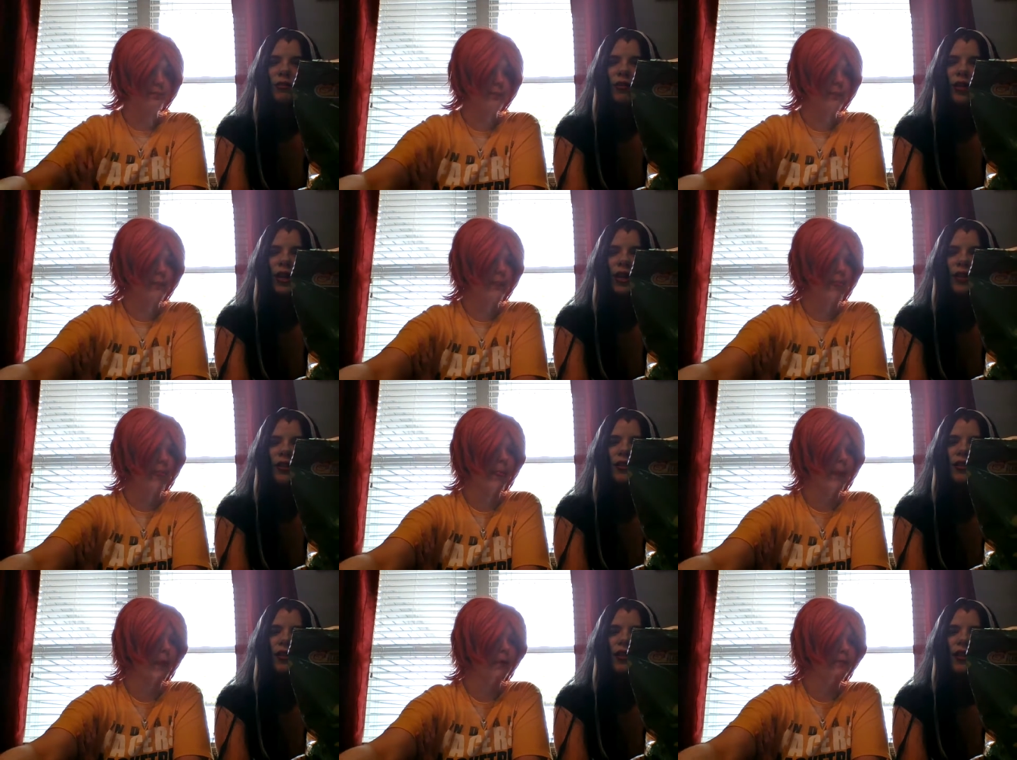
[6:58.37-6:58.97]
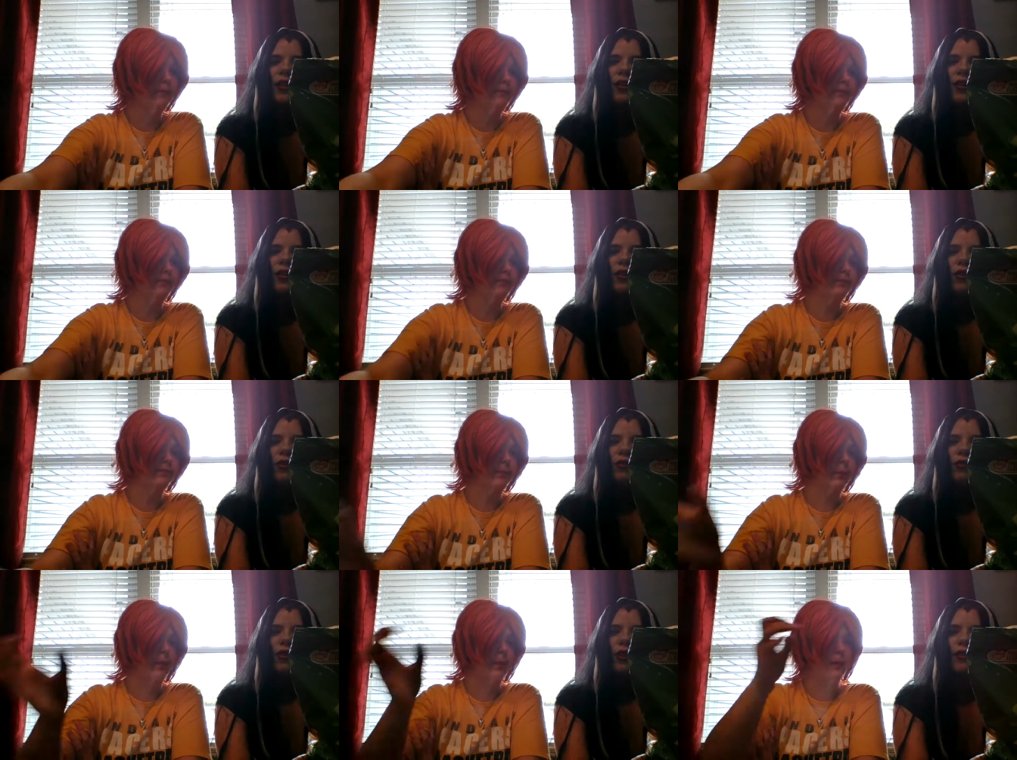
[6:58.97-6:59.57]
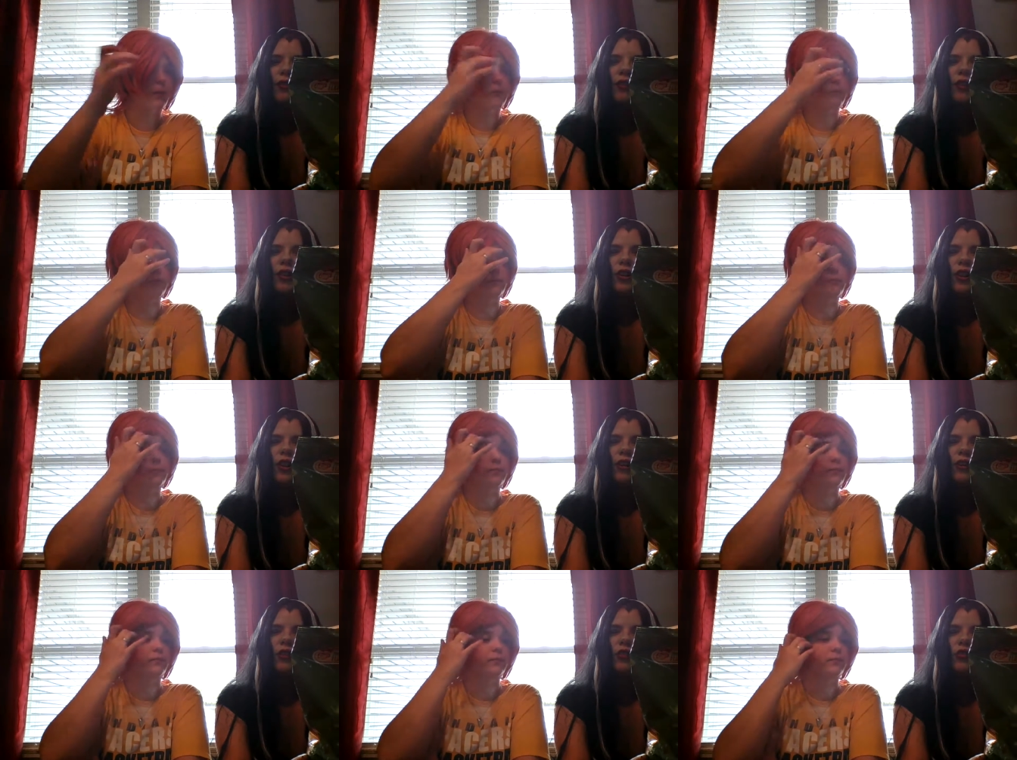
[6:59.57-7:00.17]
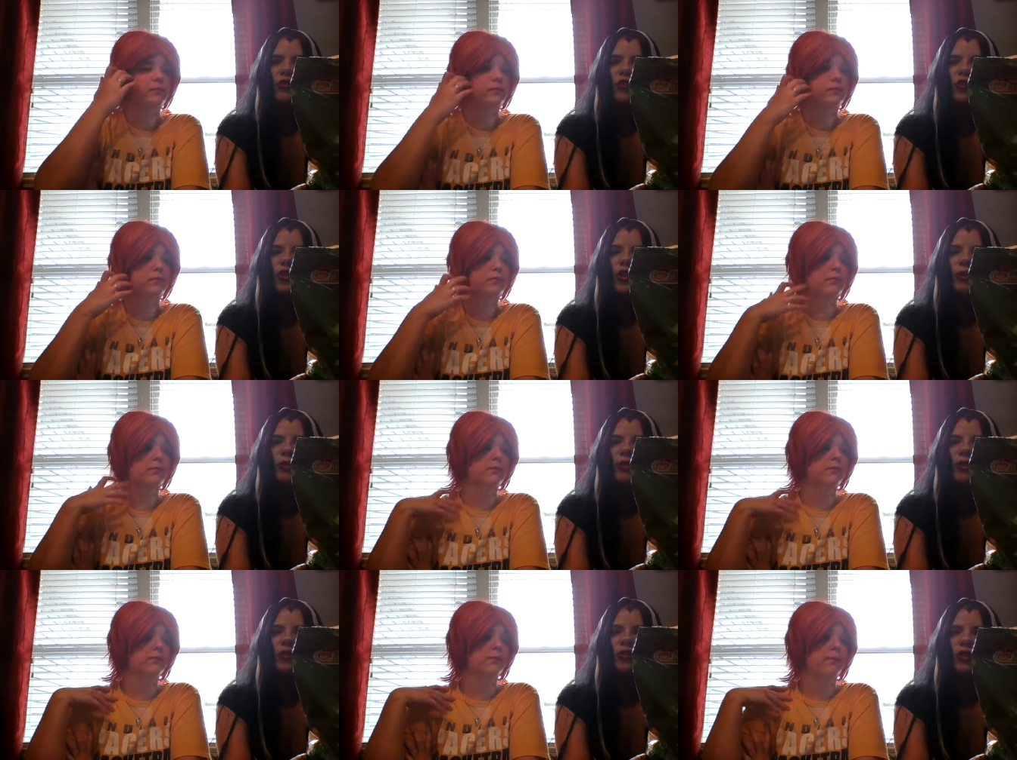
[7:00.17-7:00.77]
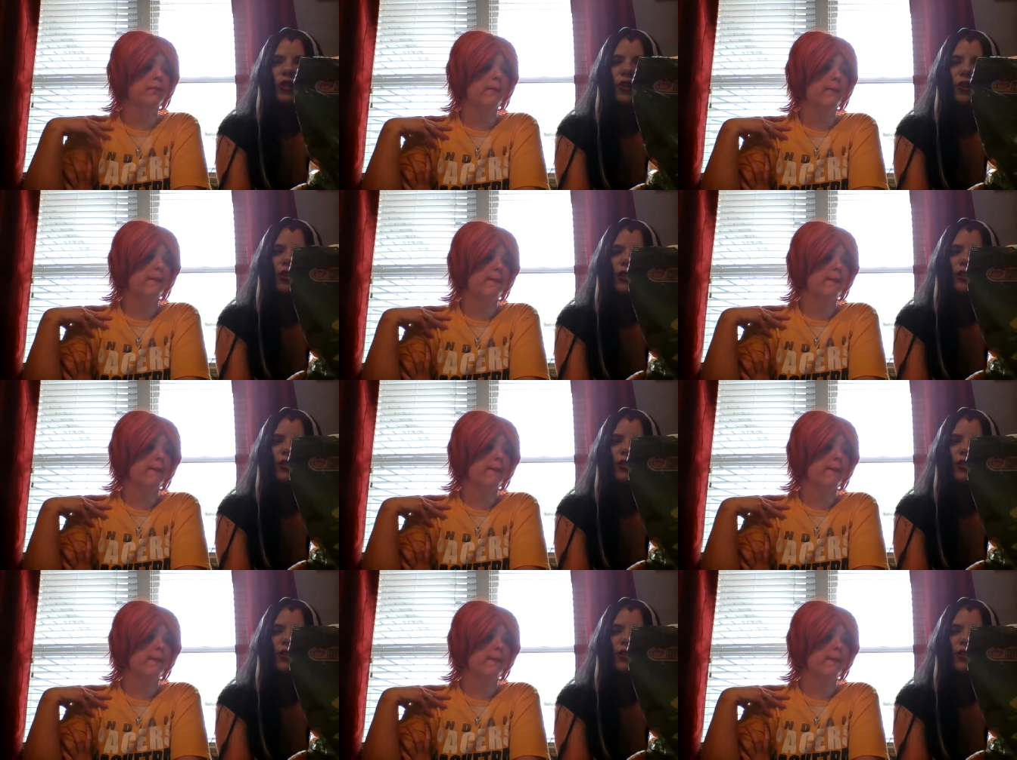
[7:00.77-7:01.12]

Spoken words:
Brings flavor and chimichurri